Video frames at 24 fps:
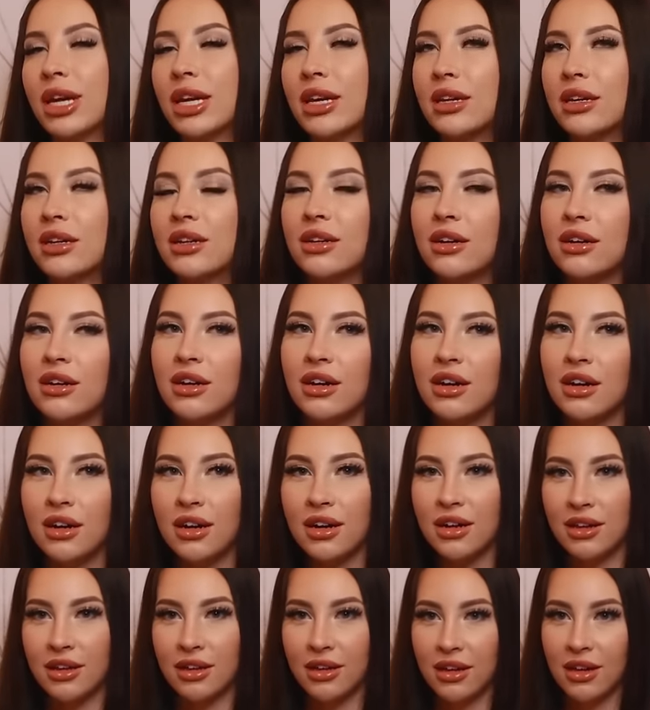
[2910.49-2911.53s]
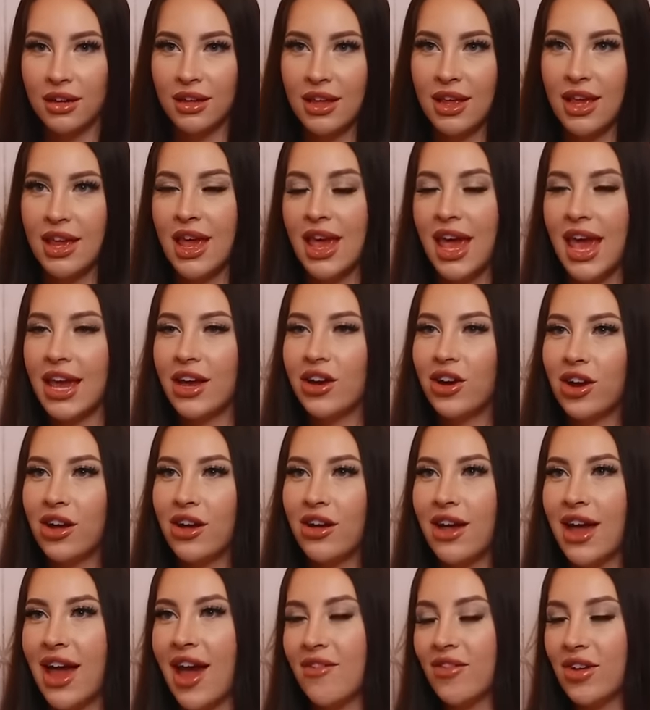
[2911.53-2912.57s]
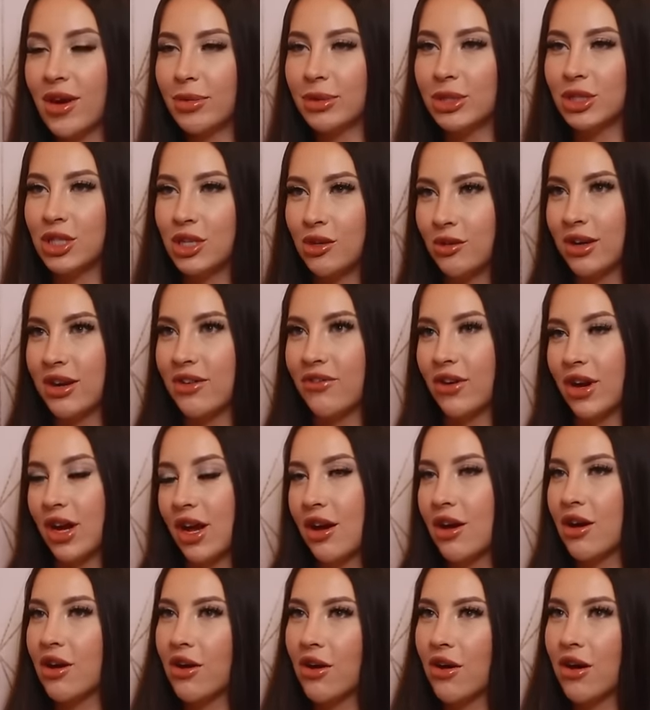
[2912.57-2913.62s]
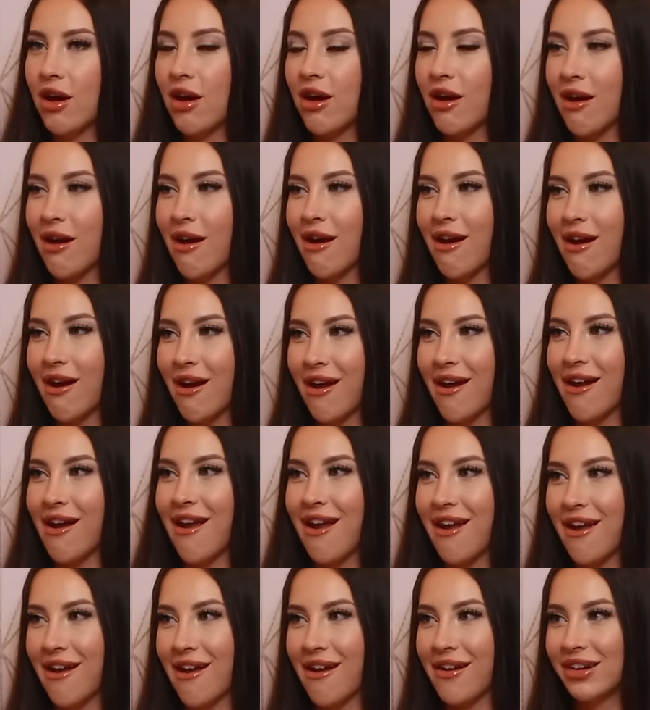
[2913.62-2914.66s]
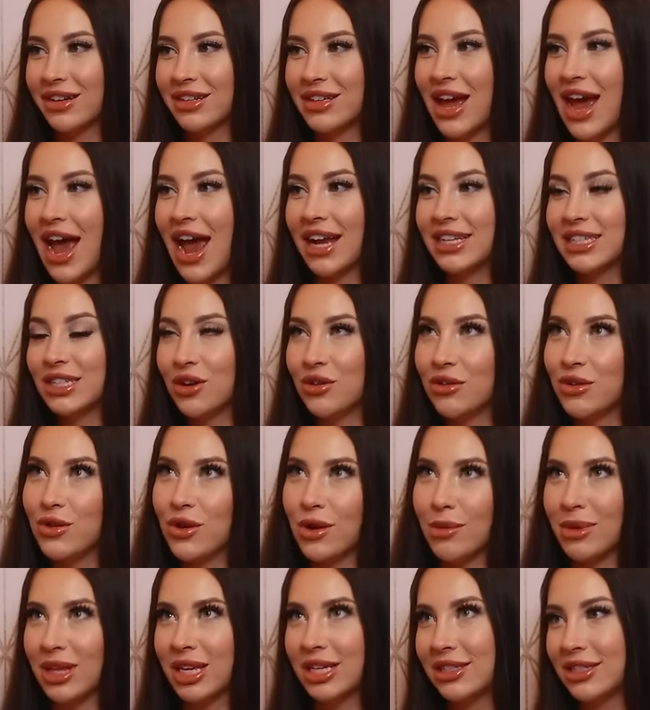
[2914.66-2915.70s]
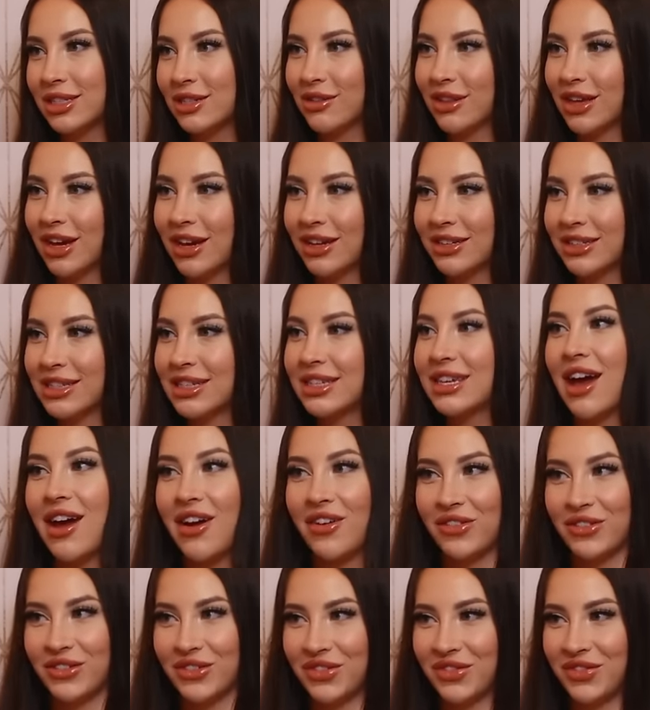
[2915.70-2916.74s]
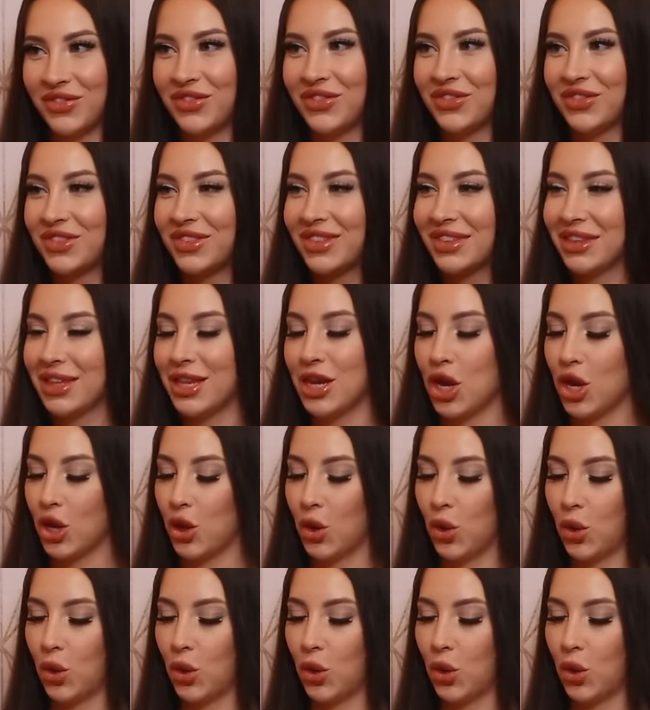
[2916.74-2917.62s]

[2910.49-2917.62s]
get oh so god. many of those hey girl i have an opportunity for you oh my god you should and I it's always a hot chick yeah. and it's definitely not her Ew.